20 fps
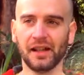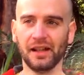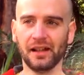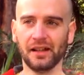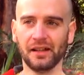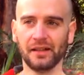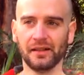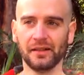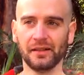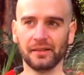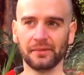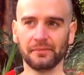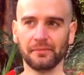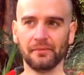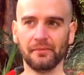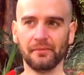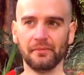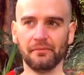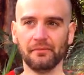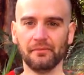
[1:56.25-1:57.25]

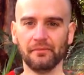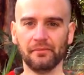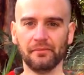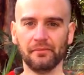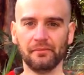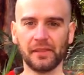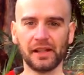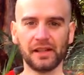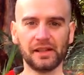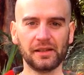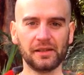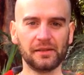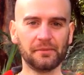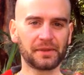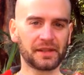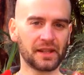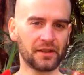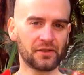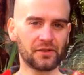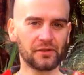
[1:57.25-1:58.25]
Many
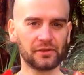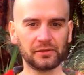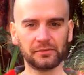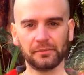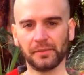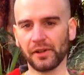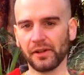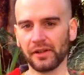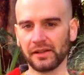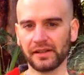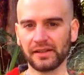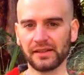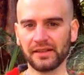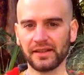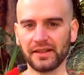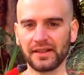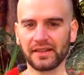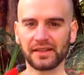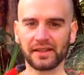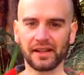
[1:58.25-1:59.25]
potential
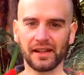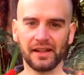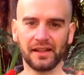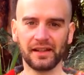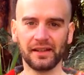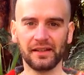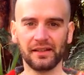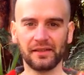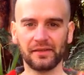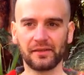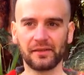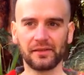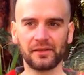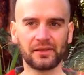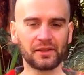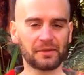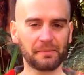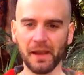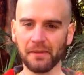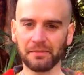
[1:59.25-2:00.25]
burners and
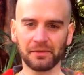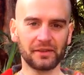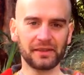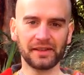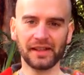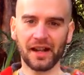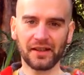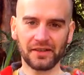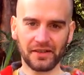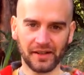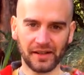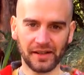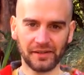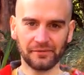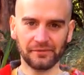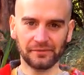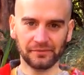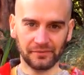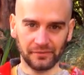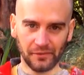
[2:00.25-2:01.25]
just people on the
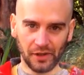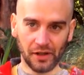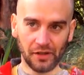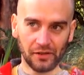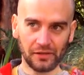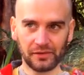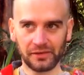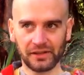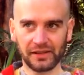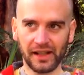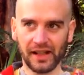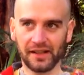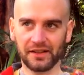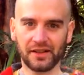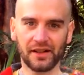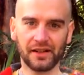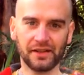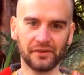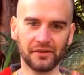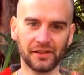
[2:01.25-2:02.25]
outside world,
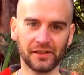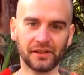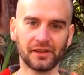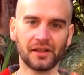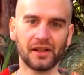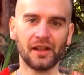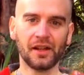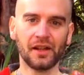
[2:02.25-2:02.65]
outside of the